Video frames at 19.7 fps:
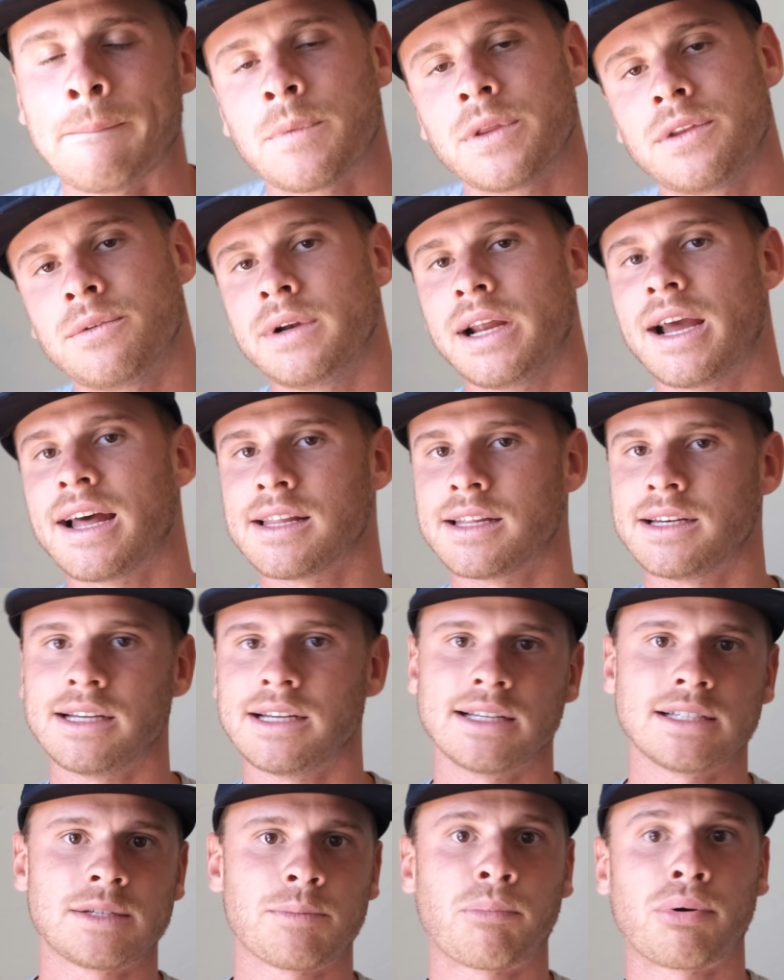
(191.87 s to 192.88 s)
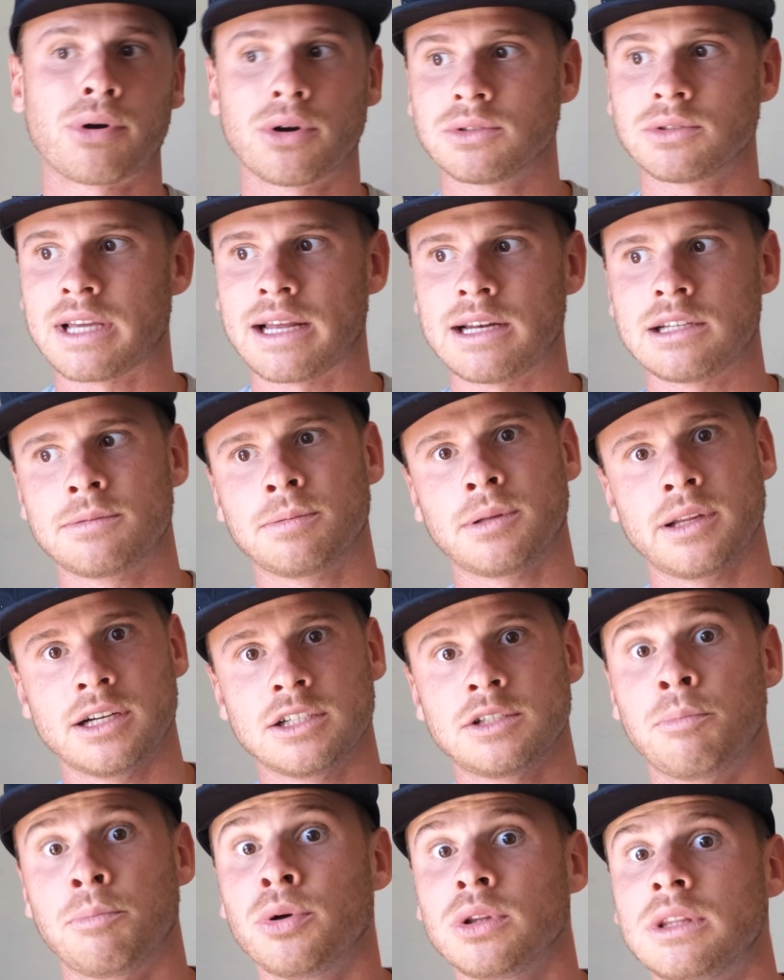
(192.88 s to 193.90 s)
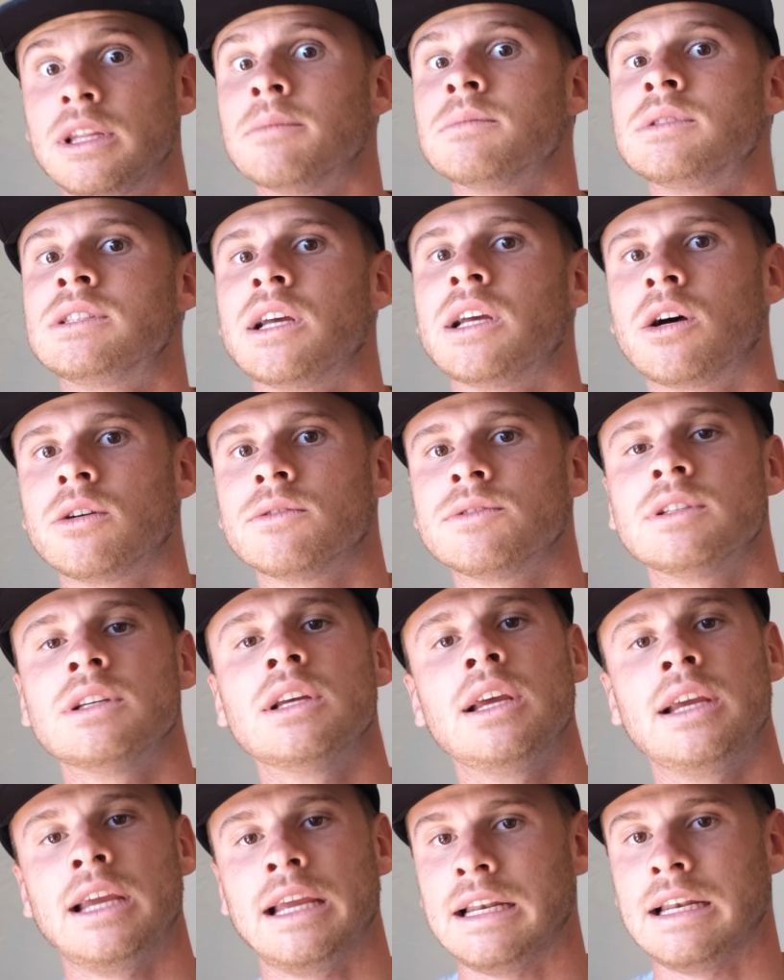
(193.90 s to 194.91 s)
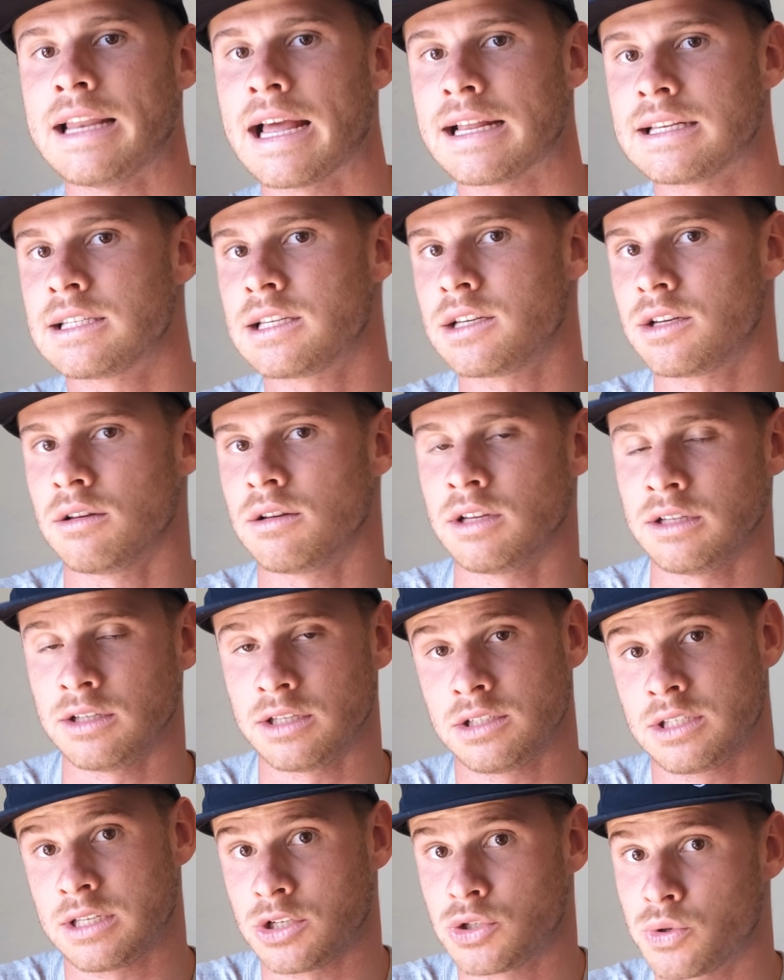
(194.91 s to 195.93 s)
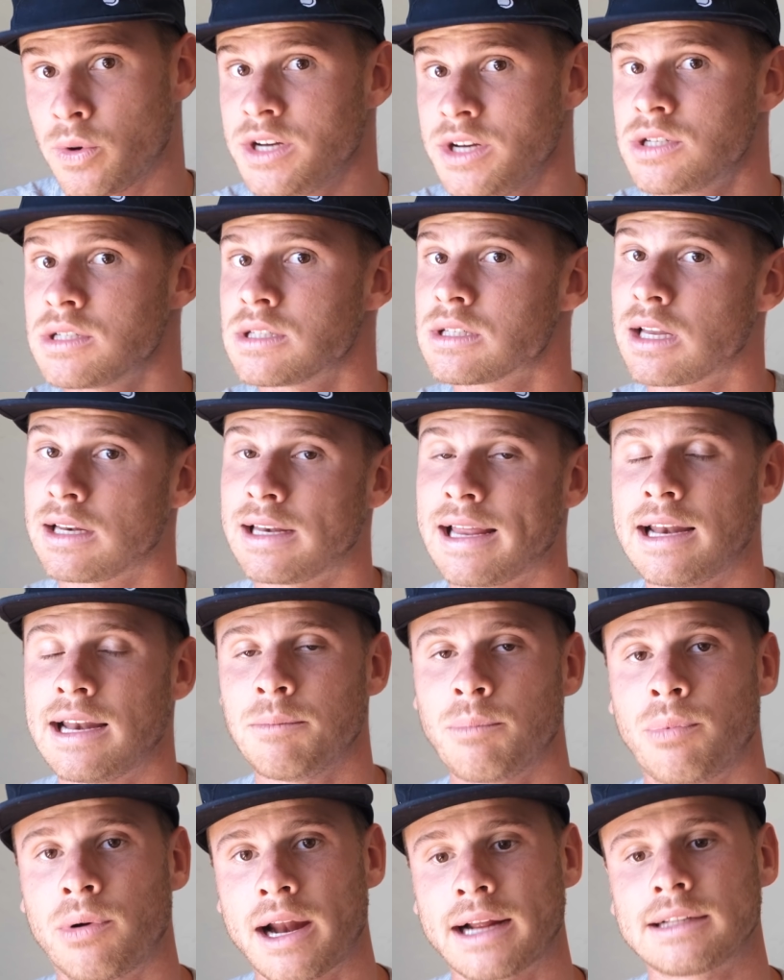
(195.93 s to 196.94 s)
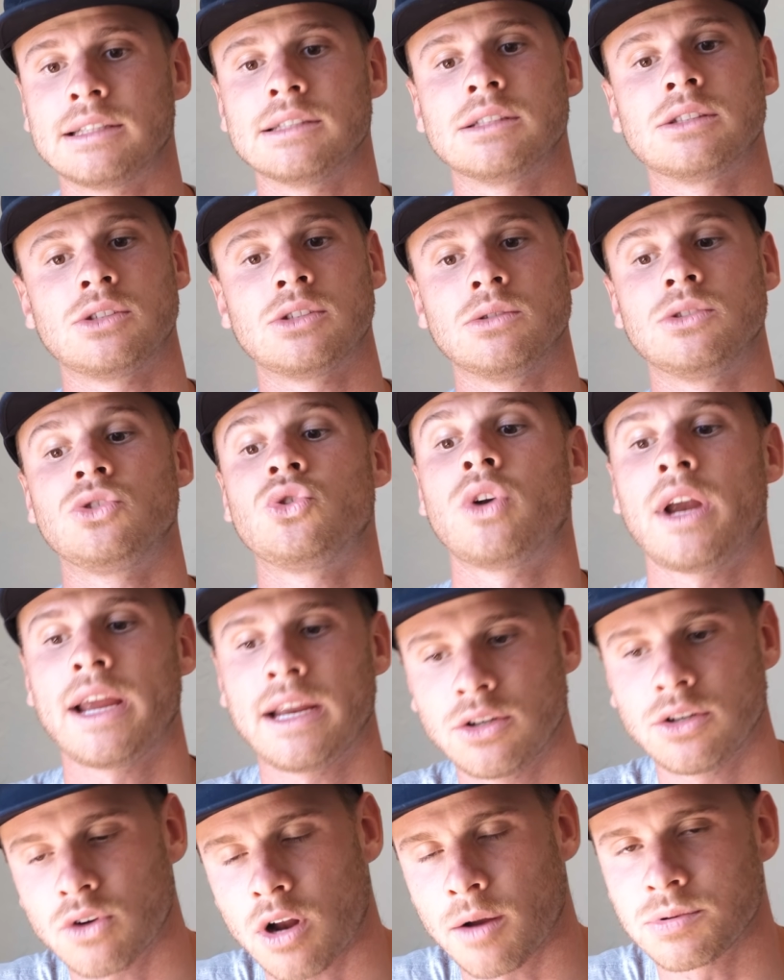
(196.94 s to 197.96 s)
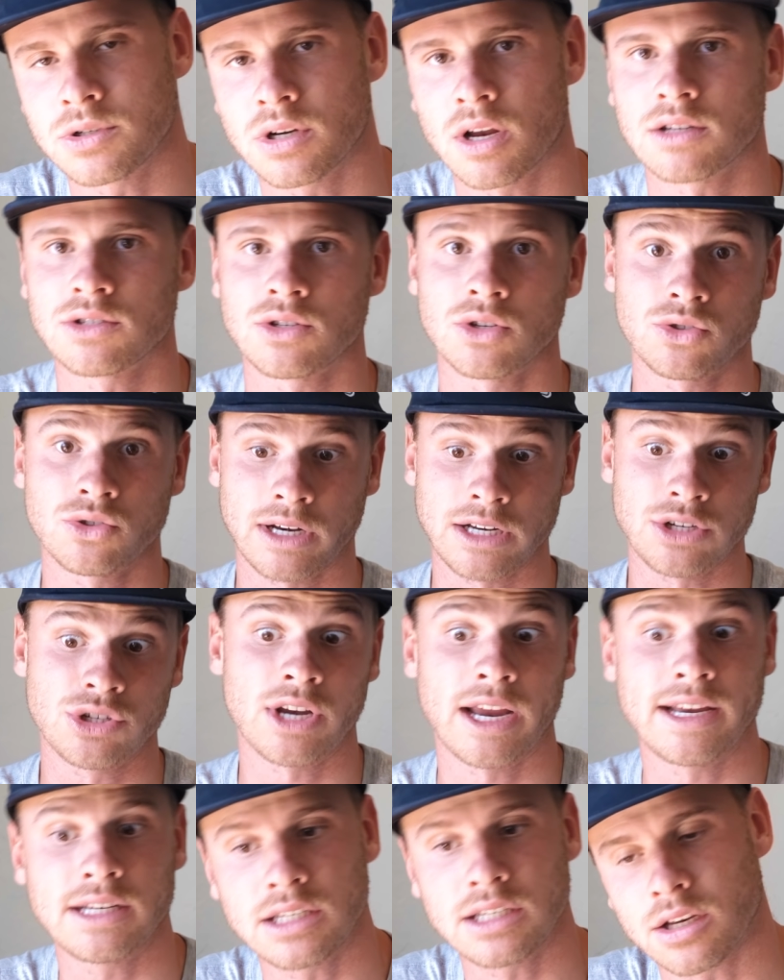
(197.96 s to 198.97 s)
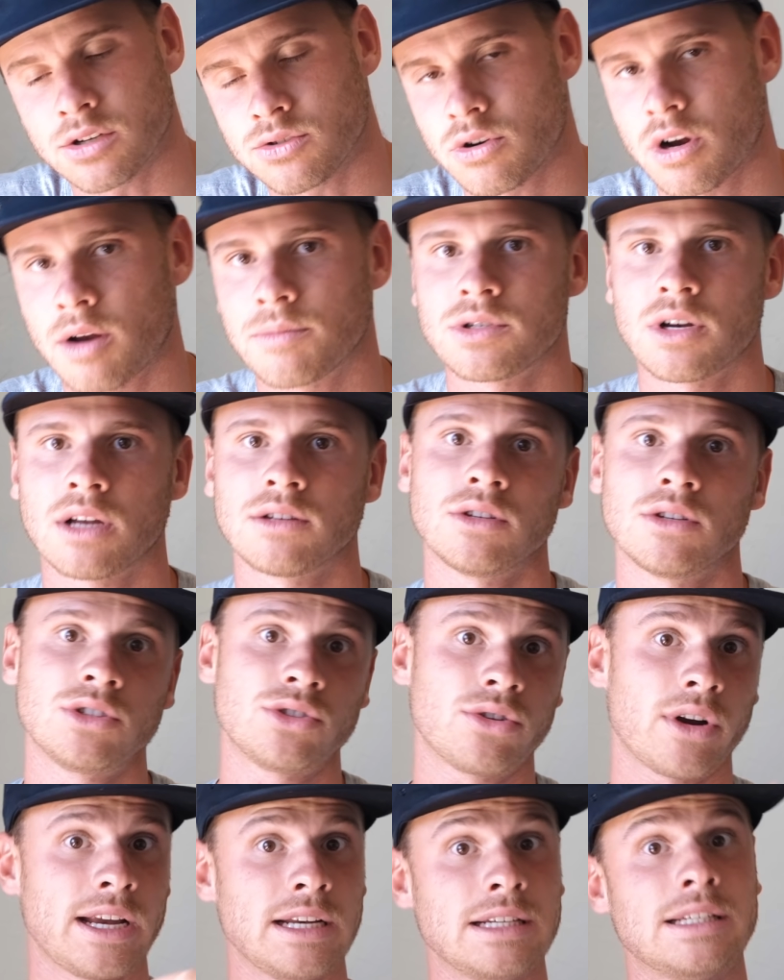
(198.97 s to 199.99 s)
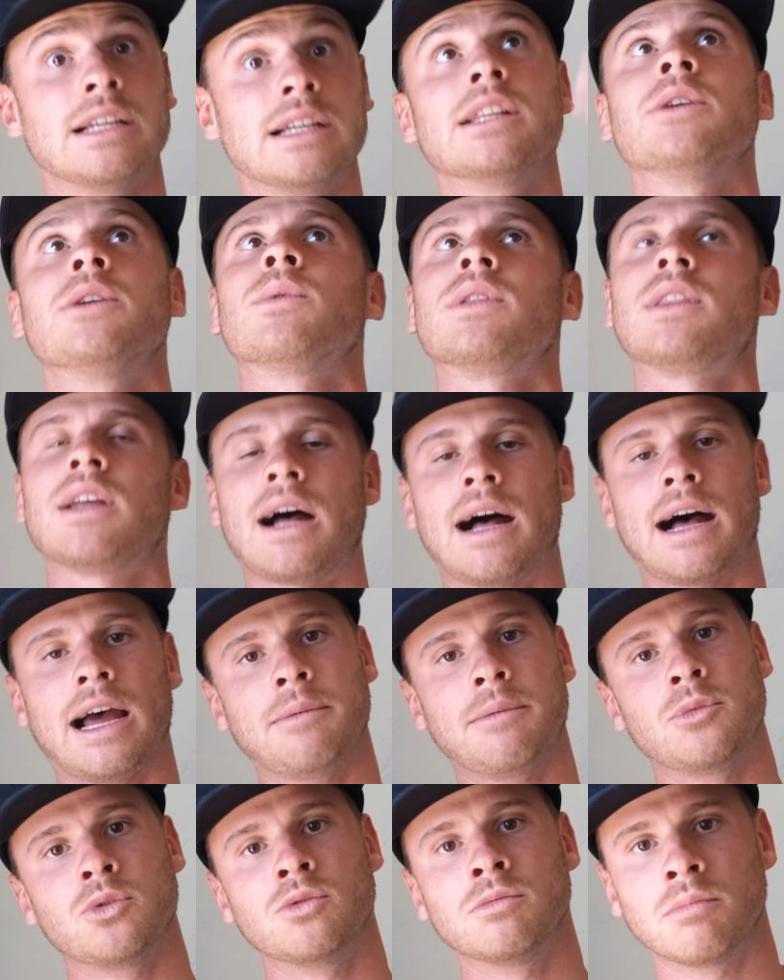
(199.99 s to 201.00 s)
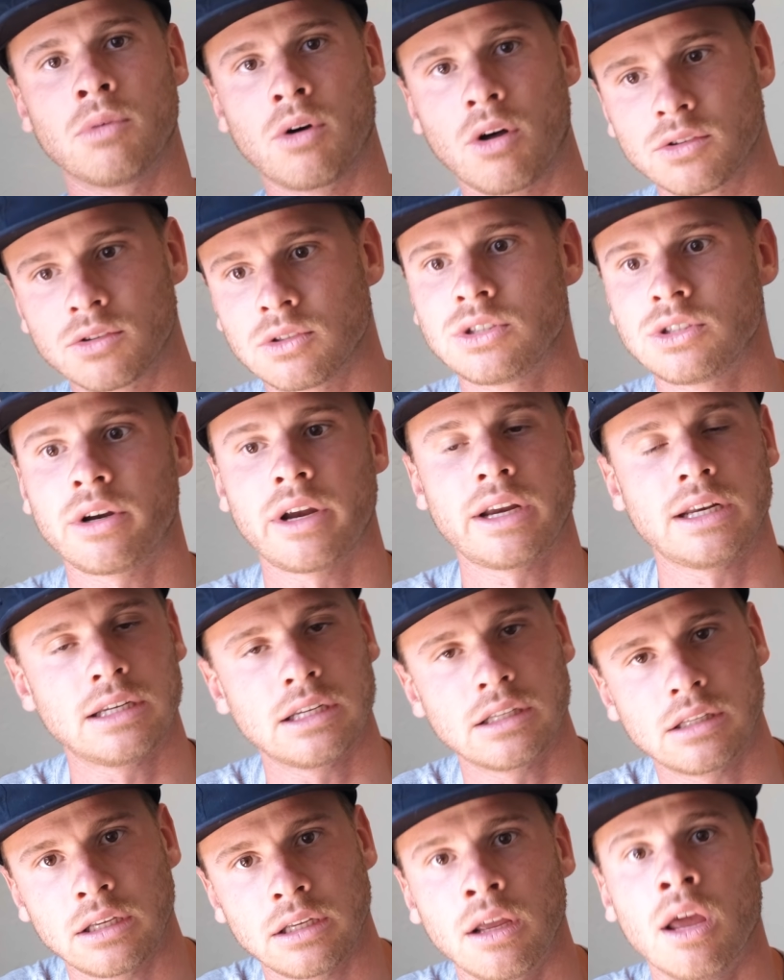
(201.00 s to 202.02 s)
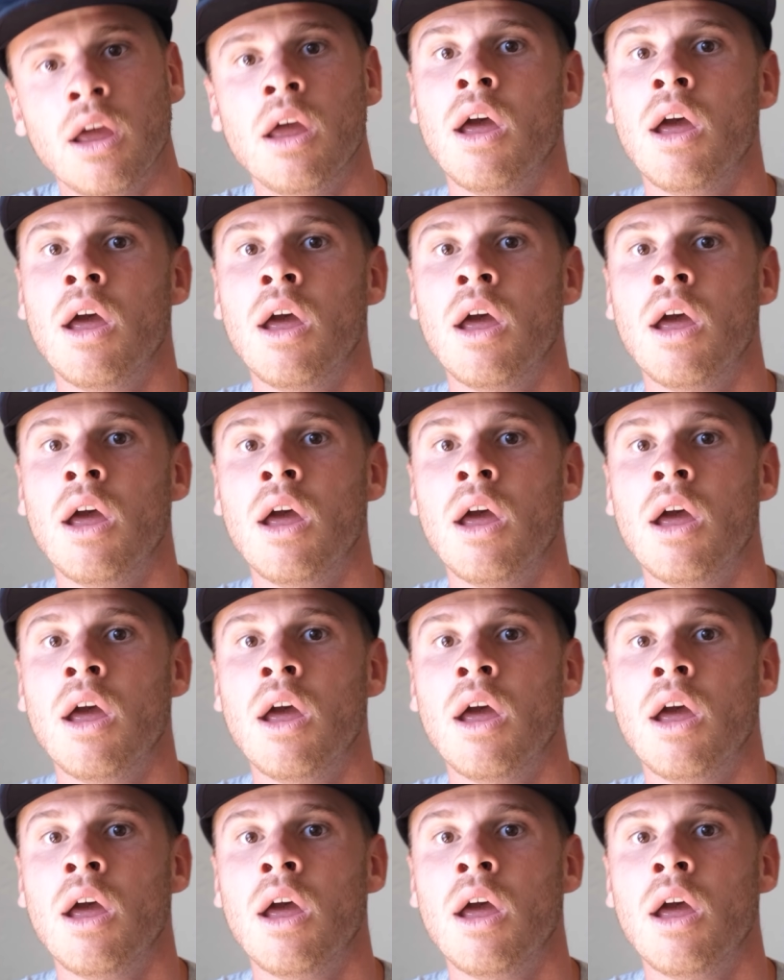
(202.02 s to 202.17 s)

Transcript: But the reality is, pro tennis players put themselves in situations like that in practice, to train drop shots, to train chasing a drop shot, to train dealing with a high moon ball, to train dealing